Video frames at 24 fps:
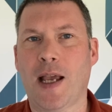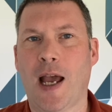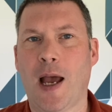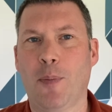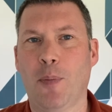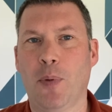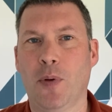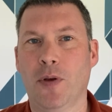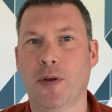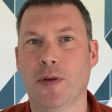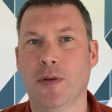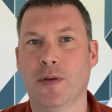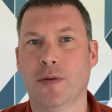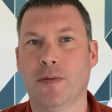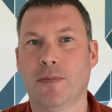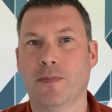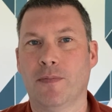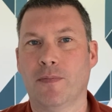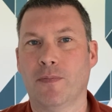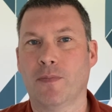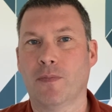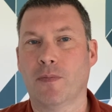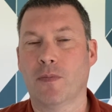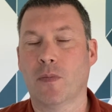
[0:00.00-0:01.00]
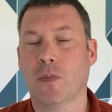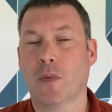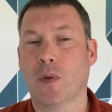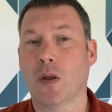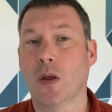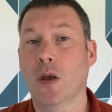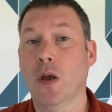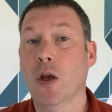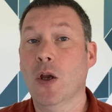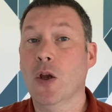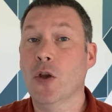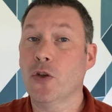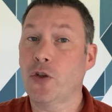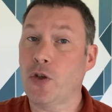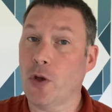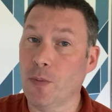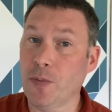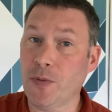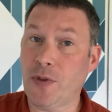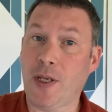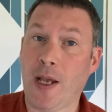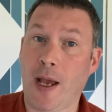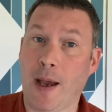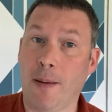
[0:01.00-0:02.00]
happened.
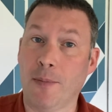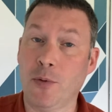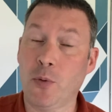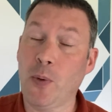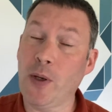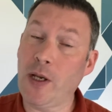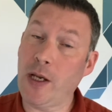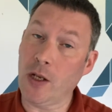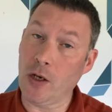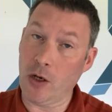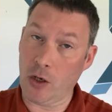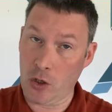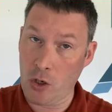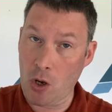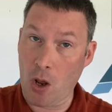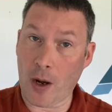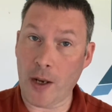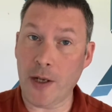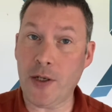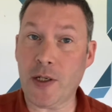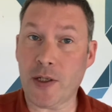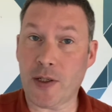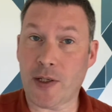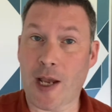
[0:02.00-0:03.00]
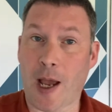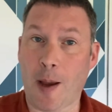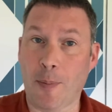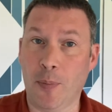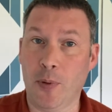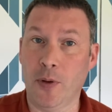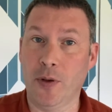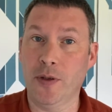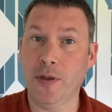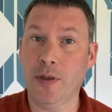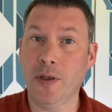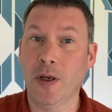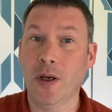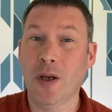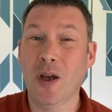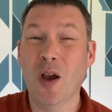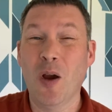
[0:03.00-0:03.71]
Sometimes we can acknowledge it's happened,